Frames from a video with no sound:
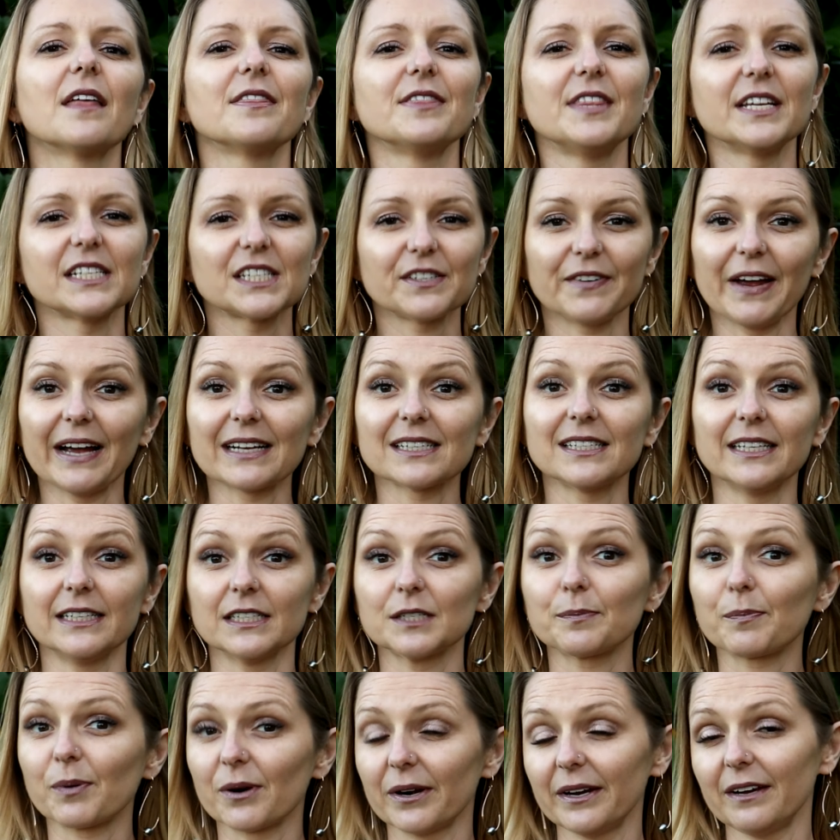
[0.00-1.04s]
This vaccine
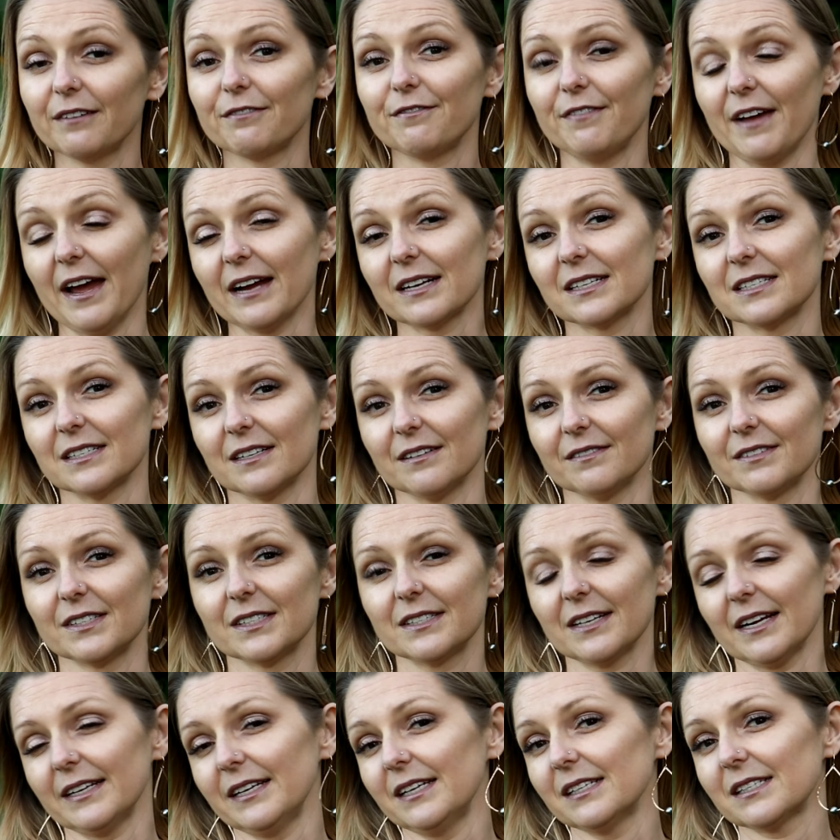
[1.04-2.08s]
is pretty effective.
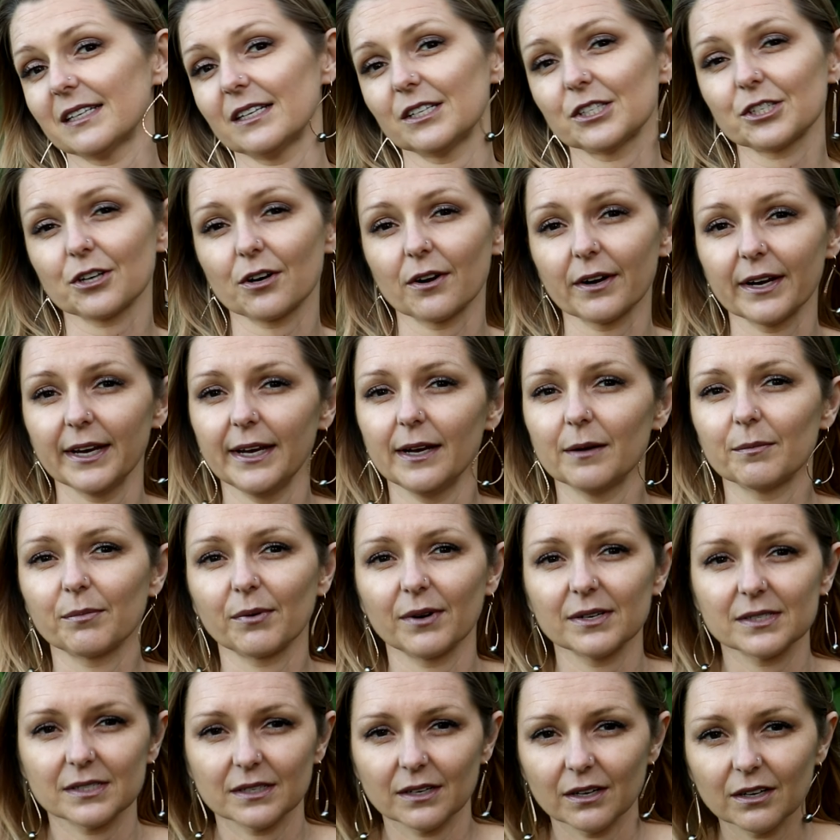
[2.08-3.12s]
Studies in Turkey and
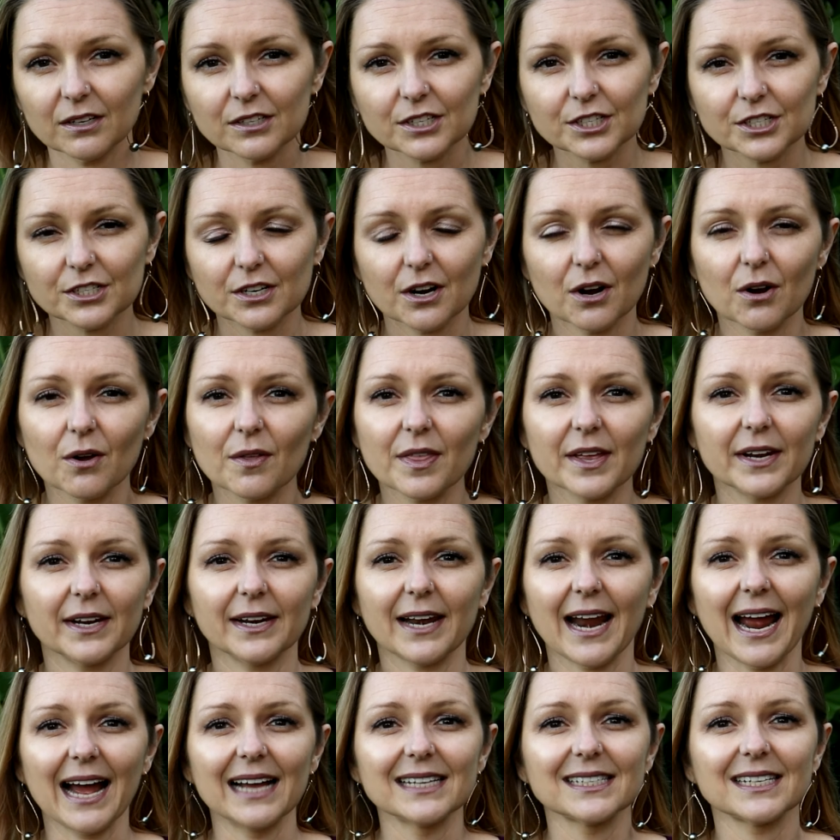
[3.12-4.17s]
Brazil show that
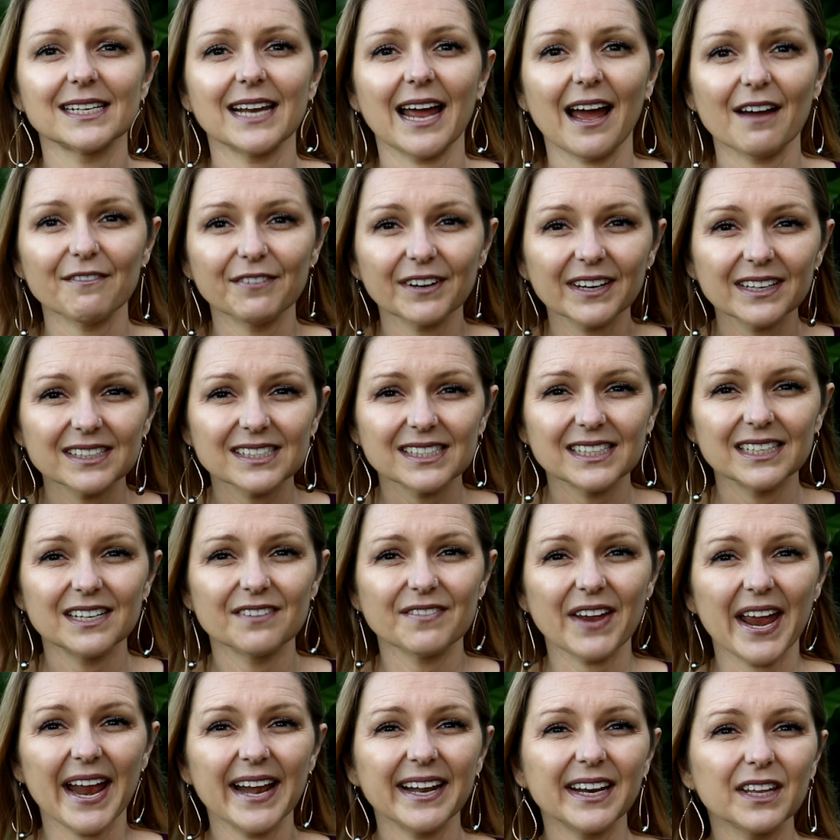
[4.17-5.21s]
it has an efficacy of
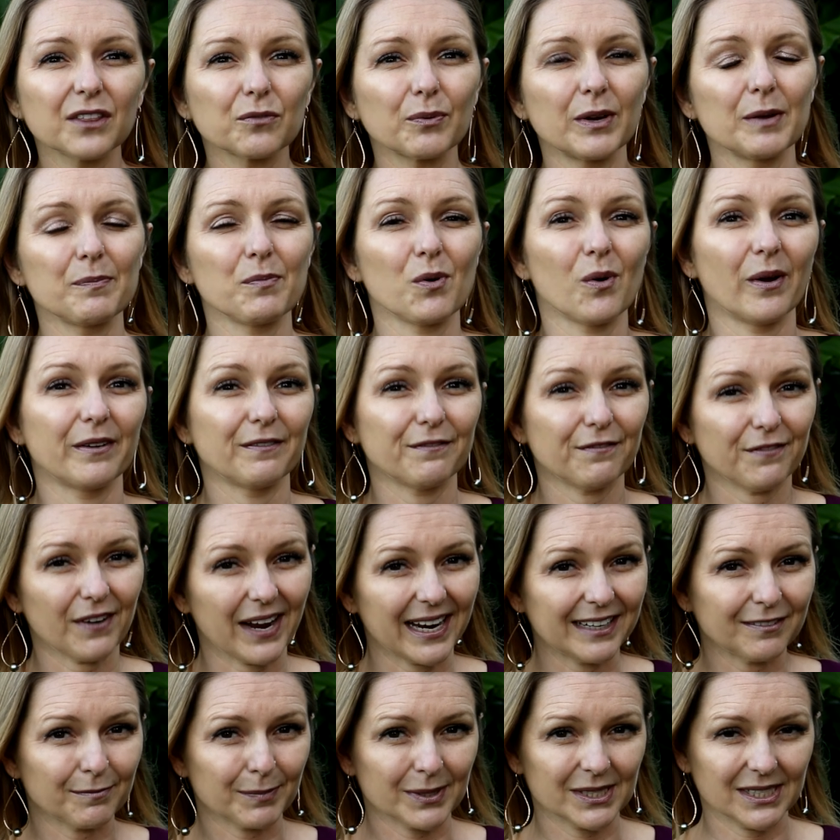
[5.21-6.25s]

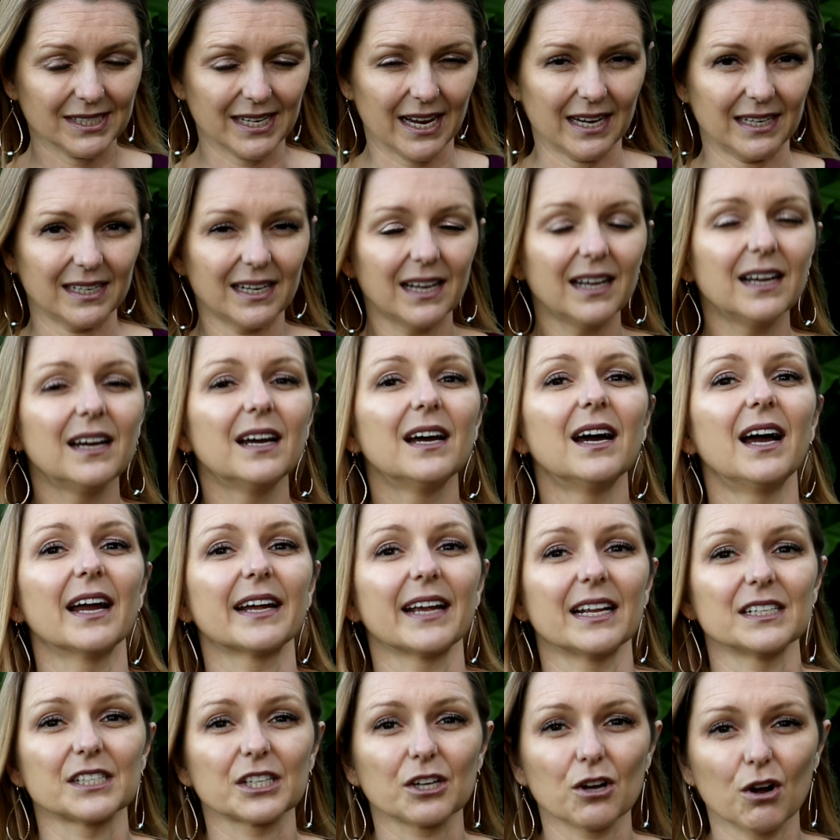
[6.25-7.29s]
83.5%
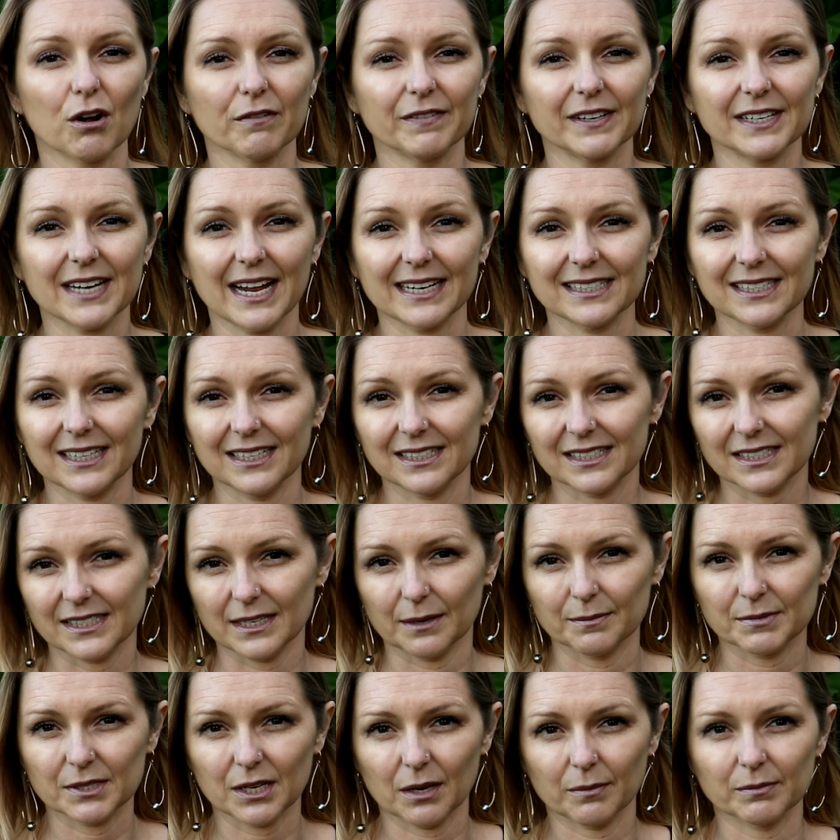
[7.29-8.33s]
against COVID-19
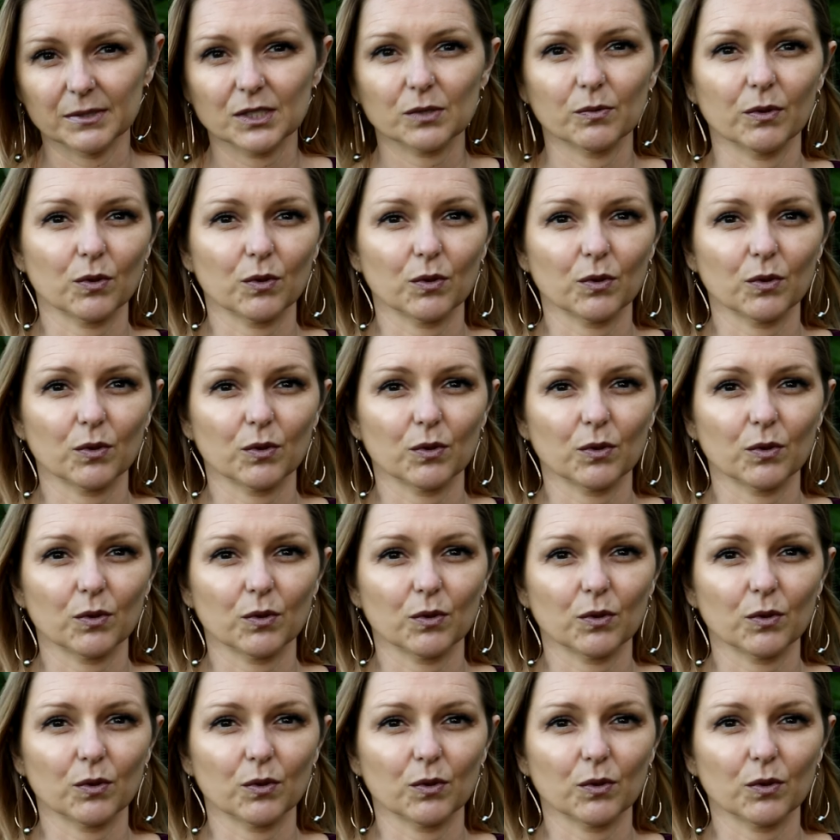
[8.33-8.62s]
symptoms